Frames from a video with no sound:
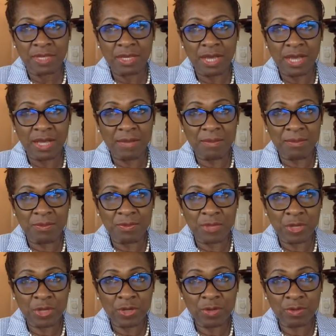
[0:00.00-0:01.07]

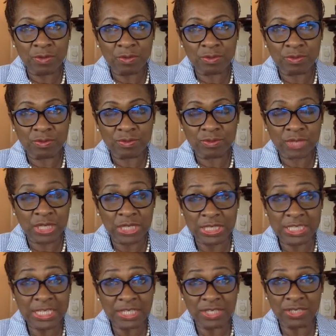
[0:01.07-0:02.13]
they're
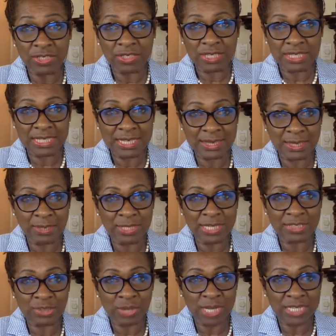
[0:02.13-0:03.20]
clear that they're
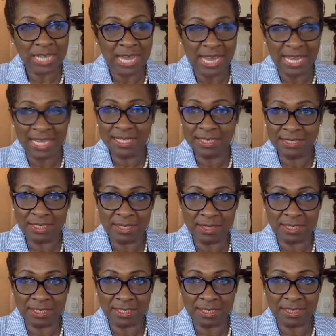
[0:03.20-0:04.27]
not trying to hide
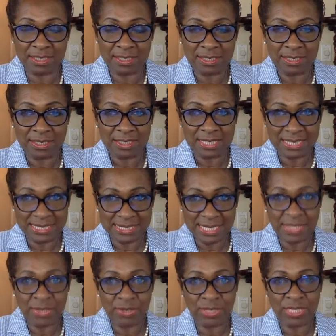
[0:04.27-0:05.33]
anything. They
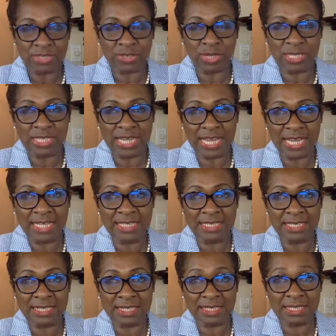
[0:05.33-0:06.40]
say they're not trying to hide
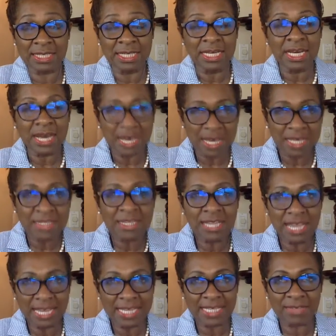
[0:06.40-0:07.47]
anything.
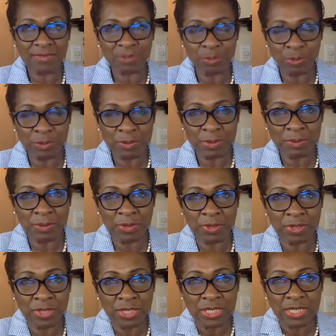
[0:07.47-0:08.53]
Unlike, if you
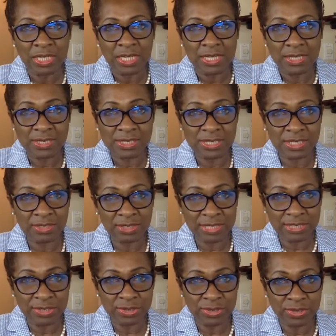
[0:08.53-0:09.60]
remember, the cigarette
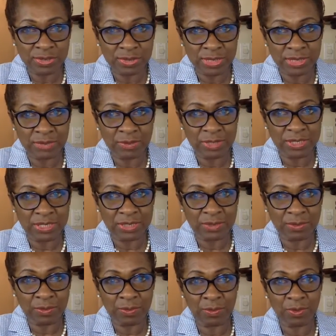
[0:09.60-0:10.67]
industry, when
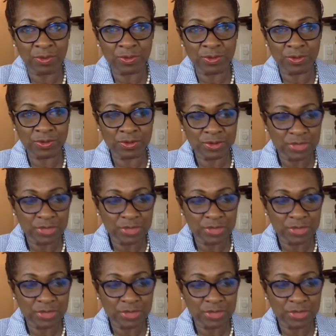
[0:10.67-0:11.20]
there were